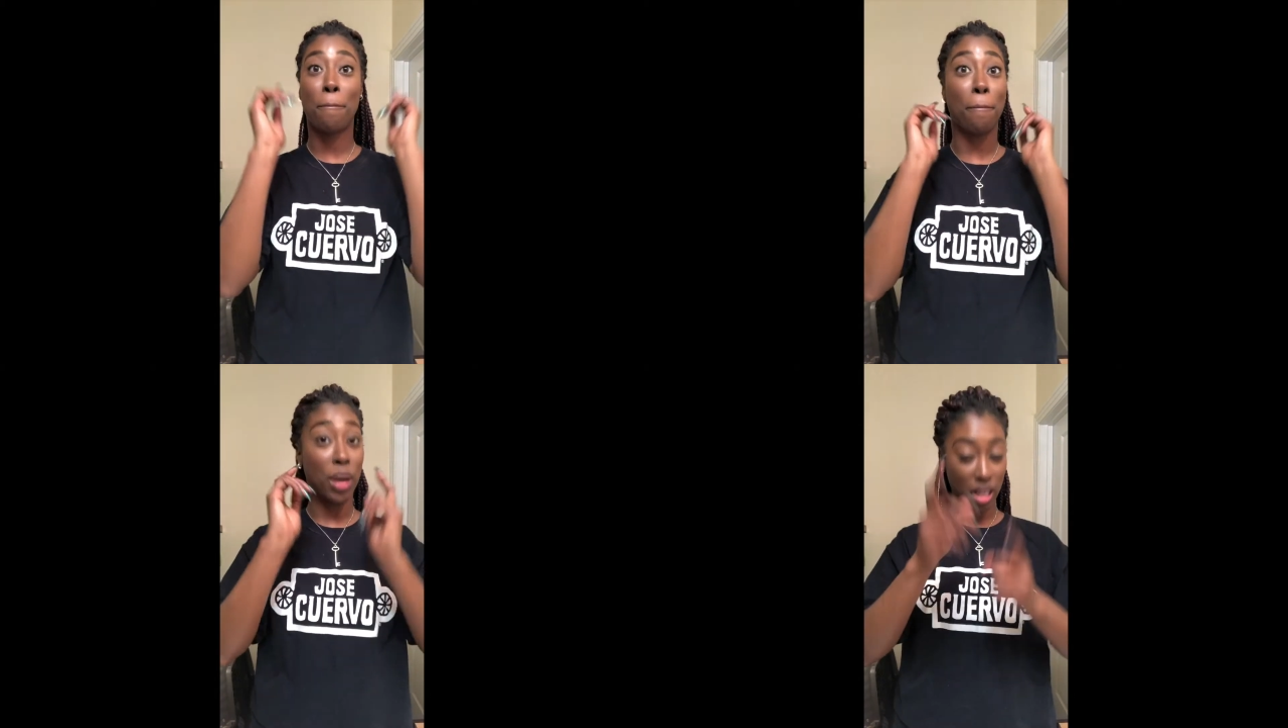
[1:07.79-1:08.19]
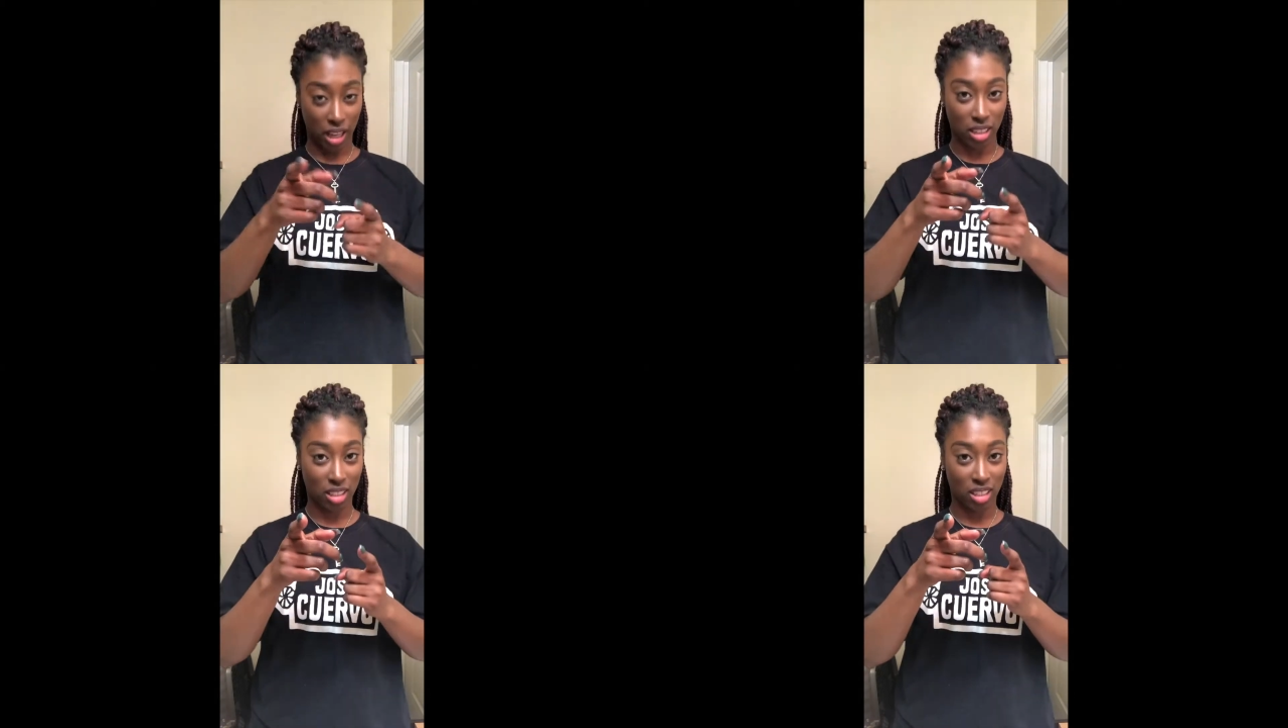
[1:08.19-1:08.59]

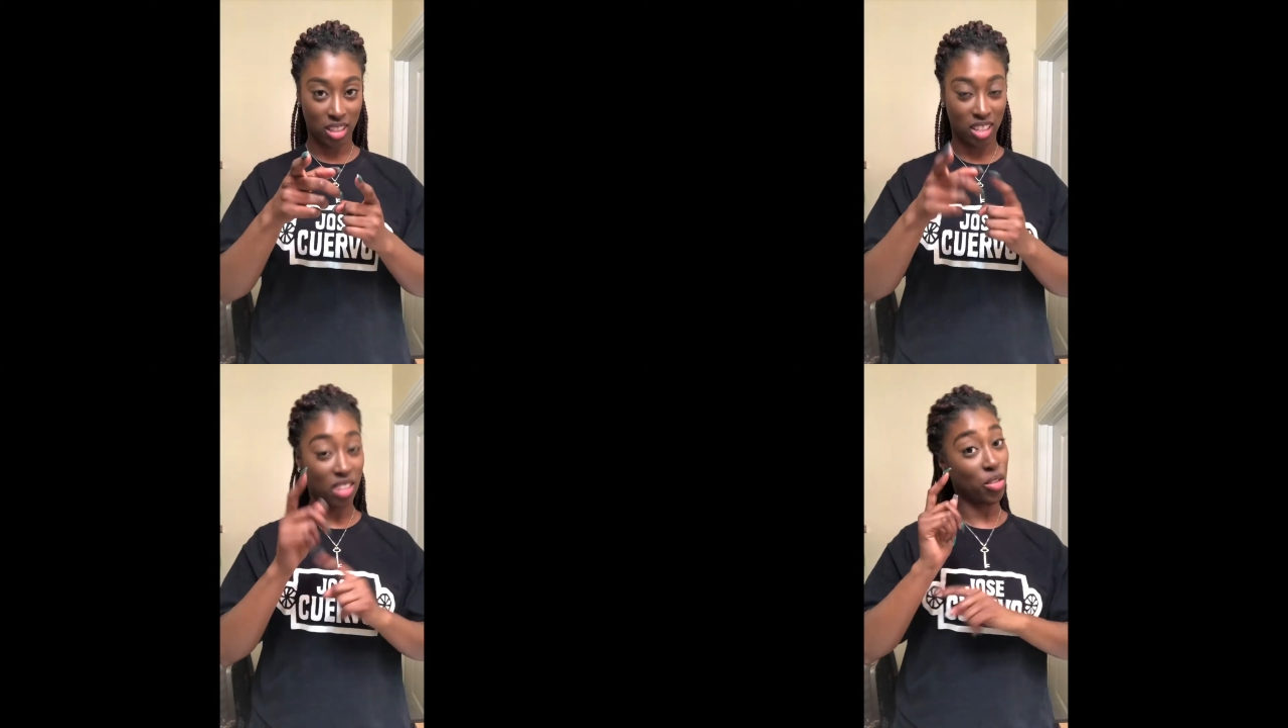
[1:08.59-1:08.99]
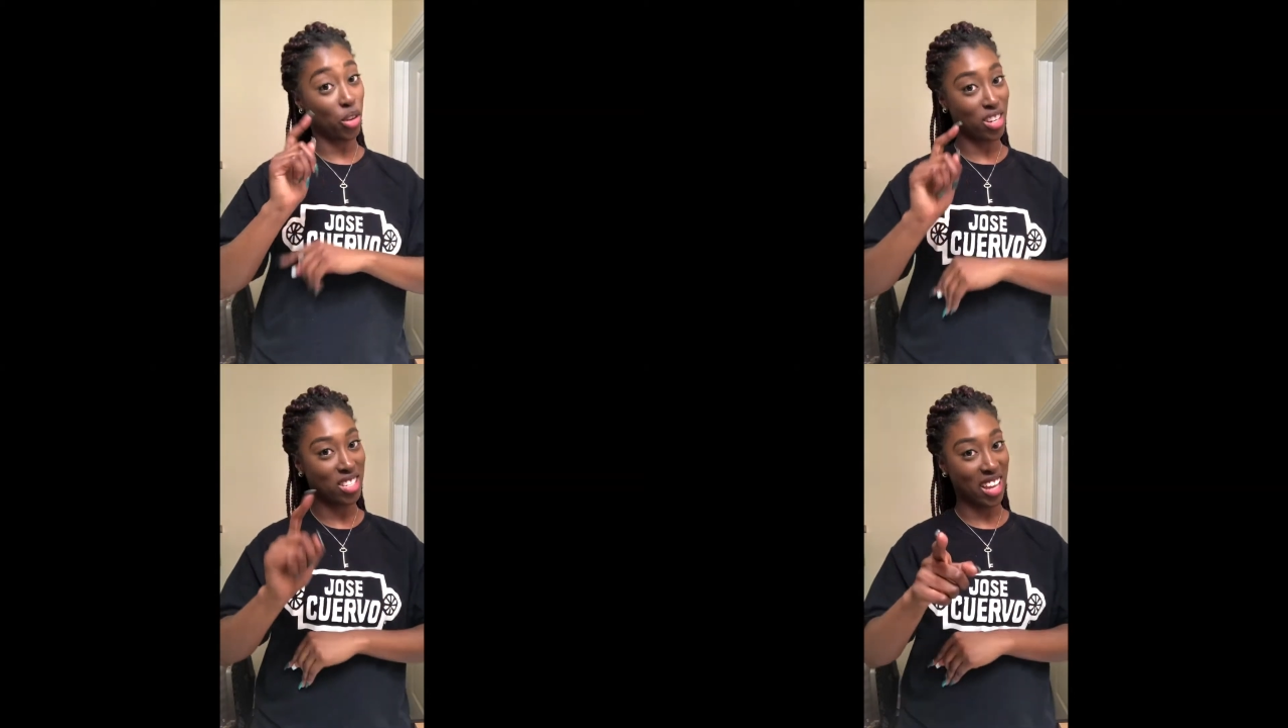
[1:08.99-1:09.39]
But if you're
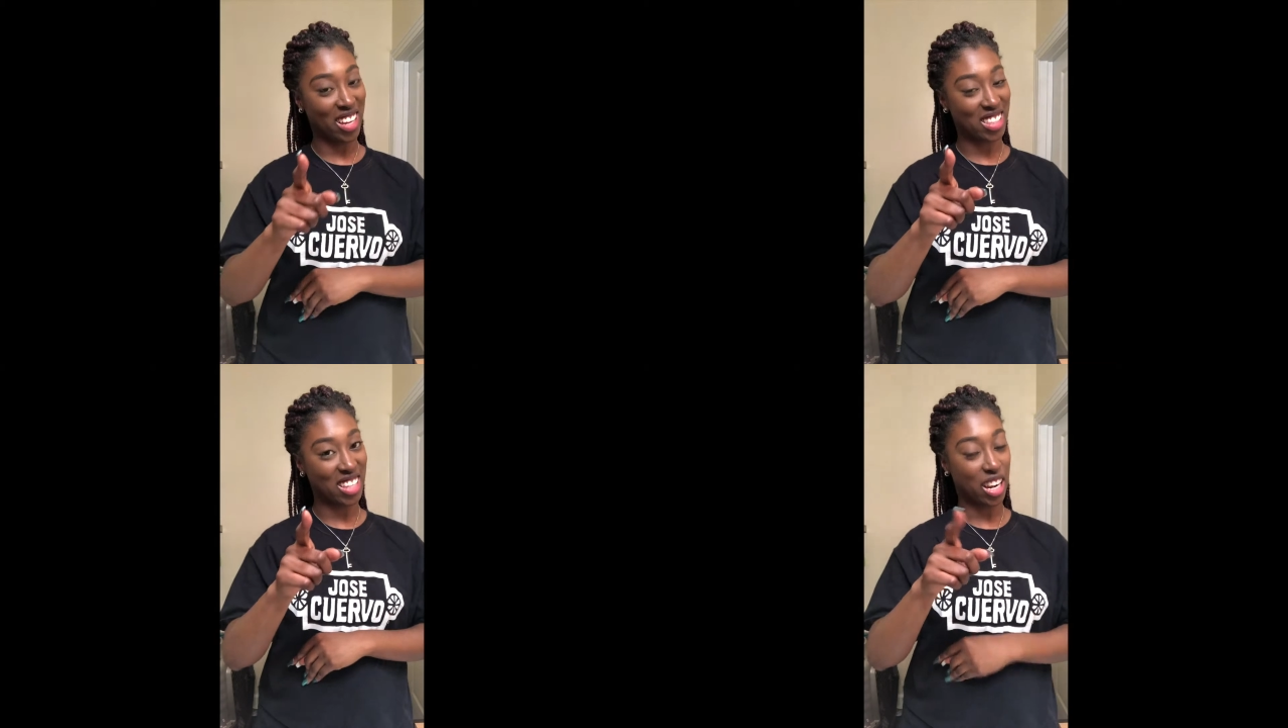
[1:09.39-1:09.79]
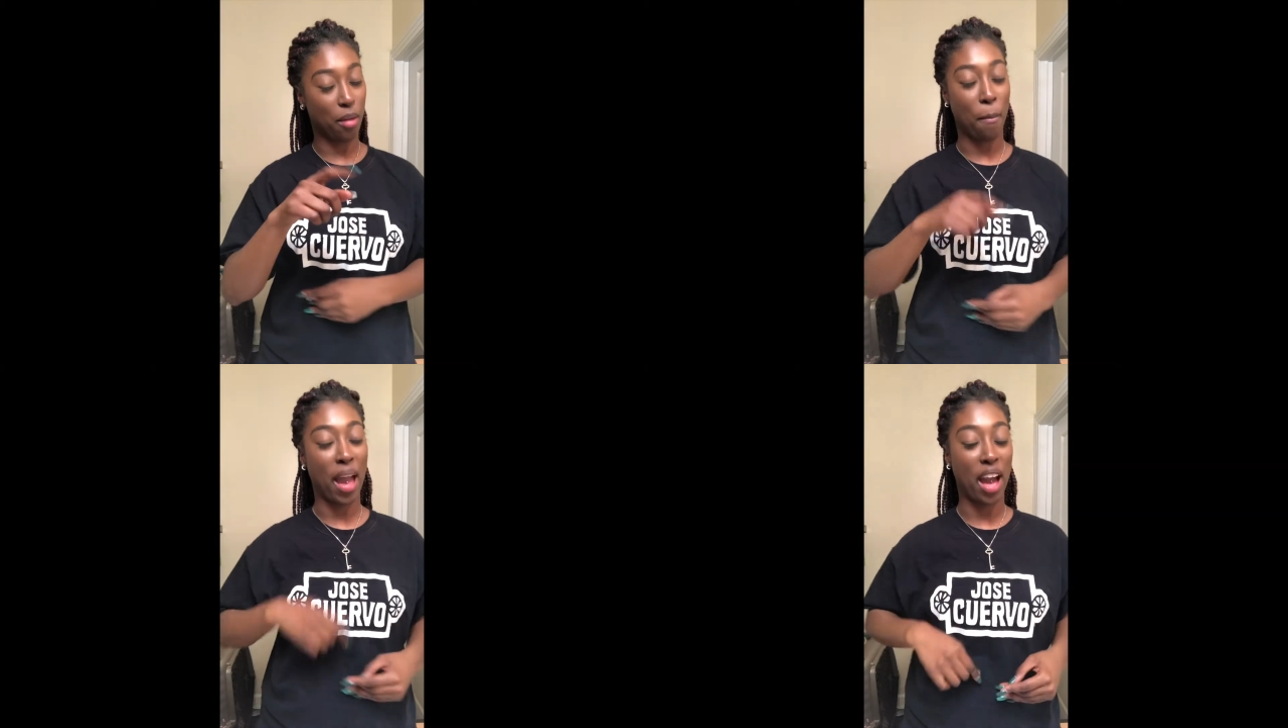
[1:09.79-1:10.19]
excited that
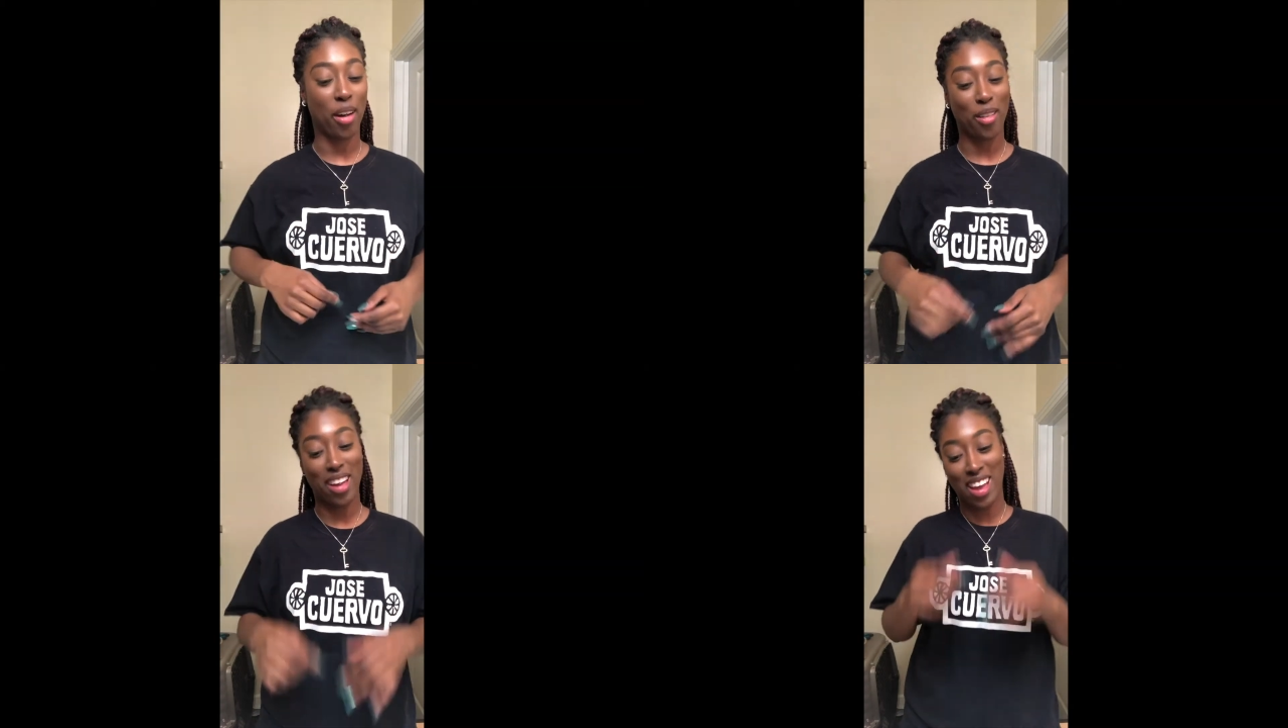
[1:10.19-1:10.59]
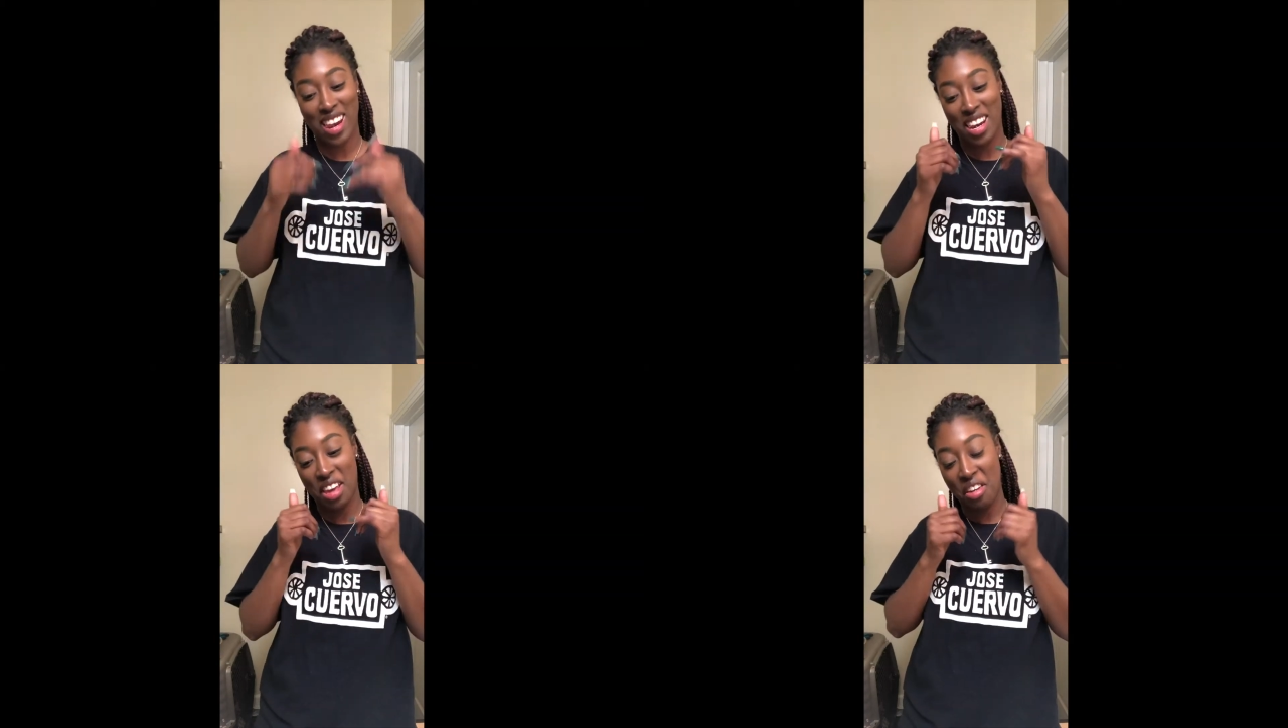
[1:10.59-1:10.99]
I'm back, go ahead
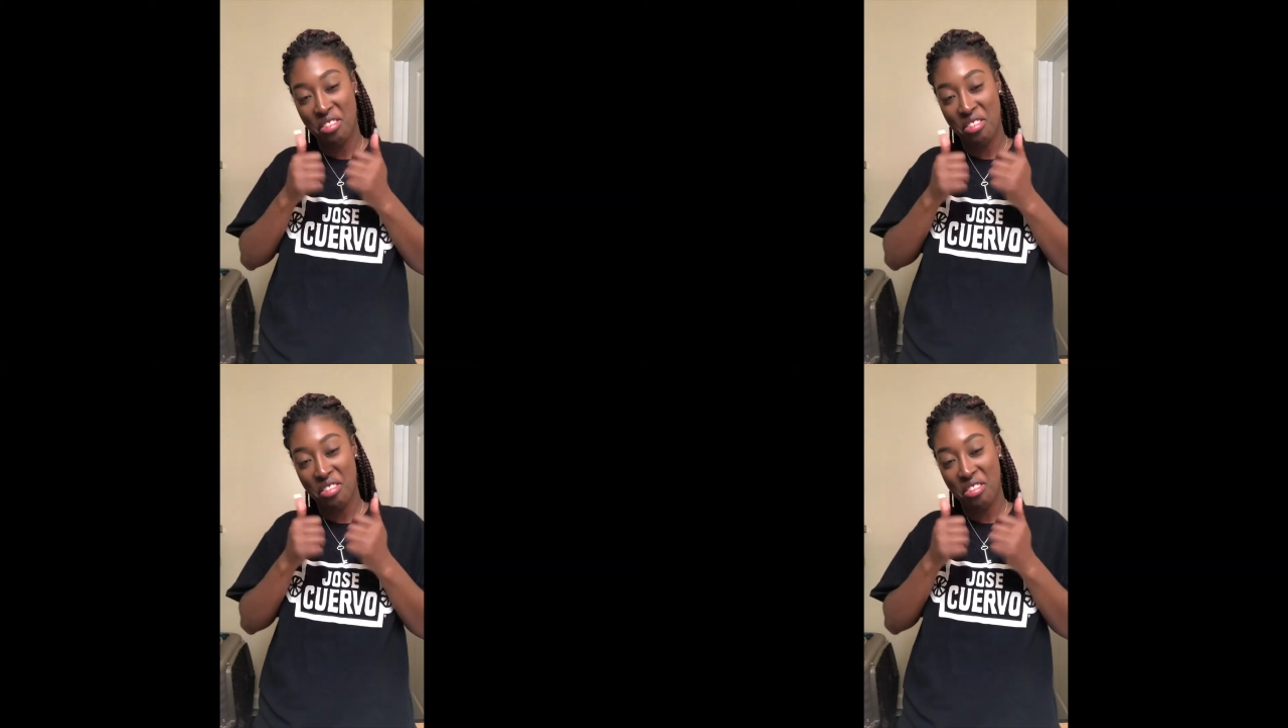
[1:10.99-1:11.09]
and